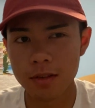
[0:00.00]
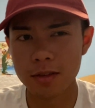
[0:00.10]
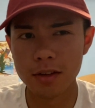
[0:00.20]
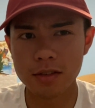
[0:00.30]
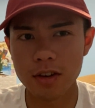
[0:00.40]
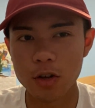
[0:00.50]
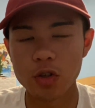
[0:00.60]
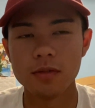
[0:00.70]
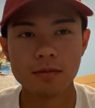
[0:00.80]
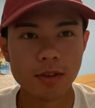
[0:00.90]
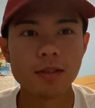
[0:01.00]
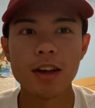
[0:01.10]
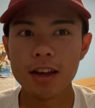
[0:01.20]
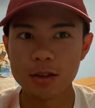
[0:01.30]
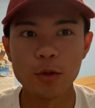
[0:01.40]

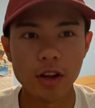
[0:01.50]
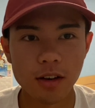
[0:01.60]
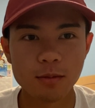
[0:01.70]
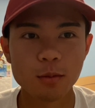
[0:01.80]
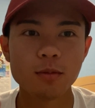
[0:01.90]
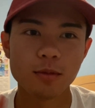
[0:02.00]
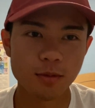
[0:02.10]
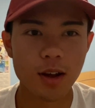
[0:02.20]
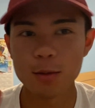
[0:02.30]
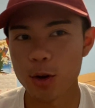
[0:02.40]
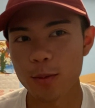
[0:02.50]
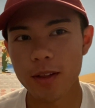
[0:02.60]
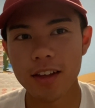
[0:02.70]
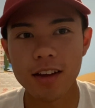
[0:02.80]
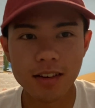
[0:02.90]
It's a video. I'm sorry
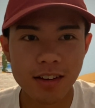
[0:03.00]
about that.